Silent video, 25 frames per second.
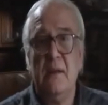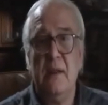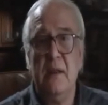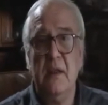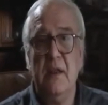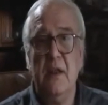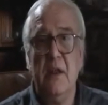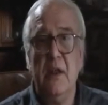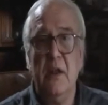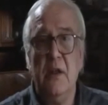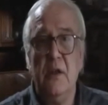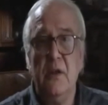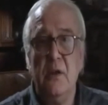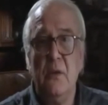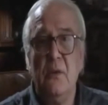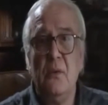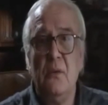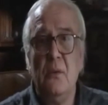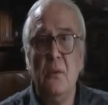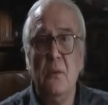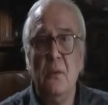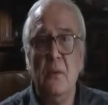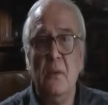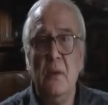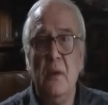The
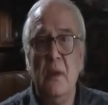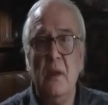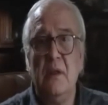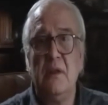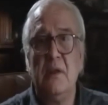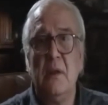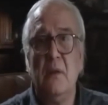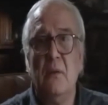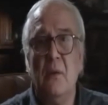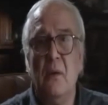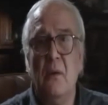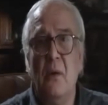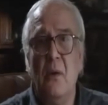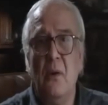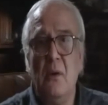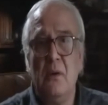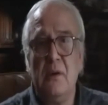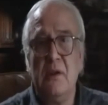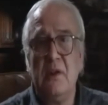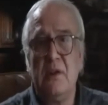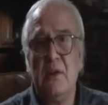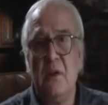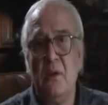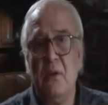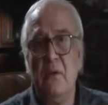EU is an
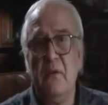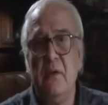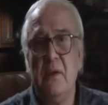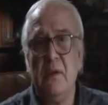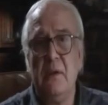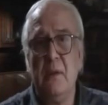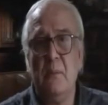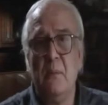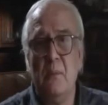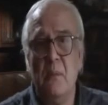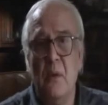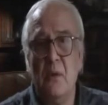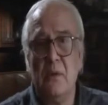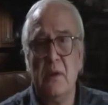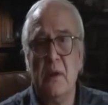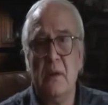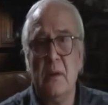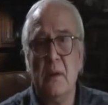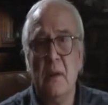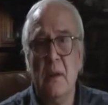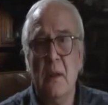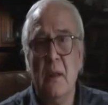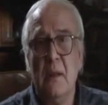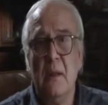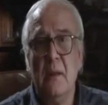old Soviet
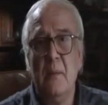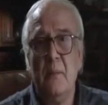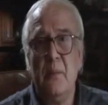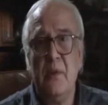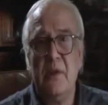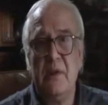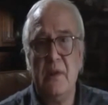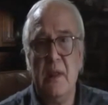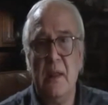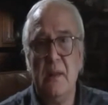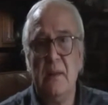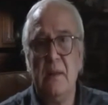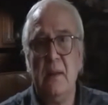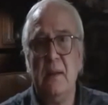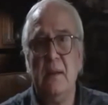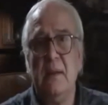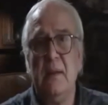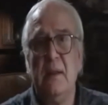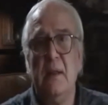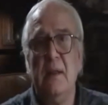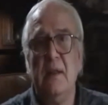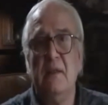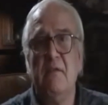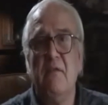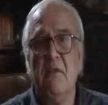model
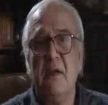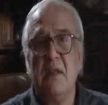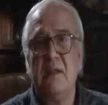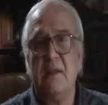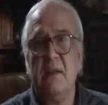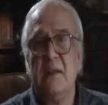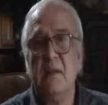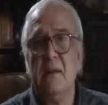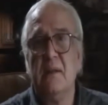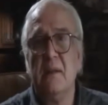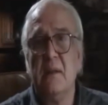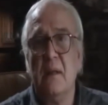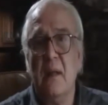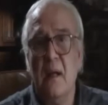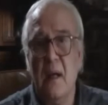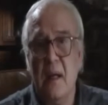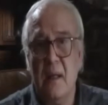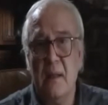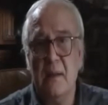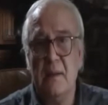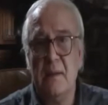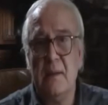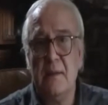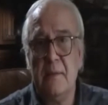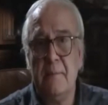presented in Western
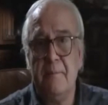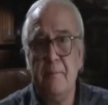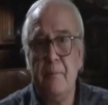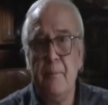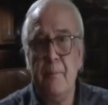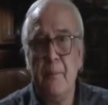guise.